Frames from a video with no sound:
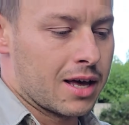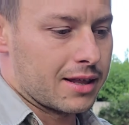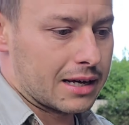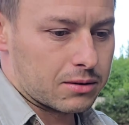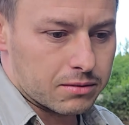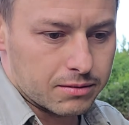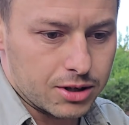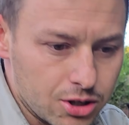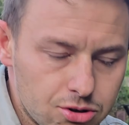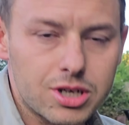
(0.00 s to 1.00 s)
that
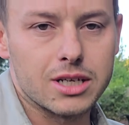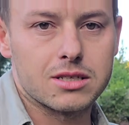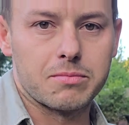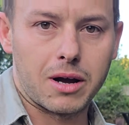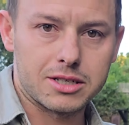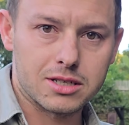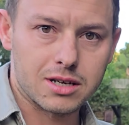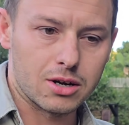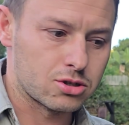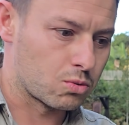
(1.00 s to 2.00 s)
nutrients might just
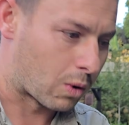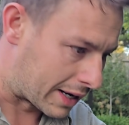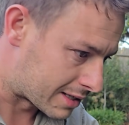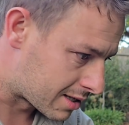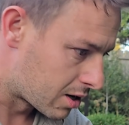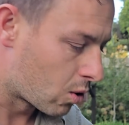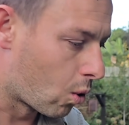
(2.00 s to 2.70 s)
go to waste.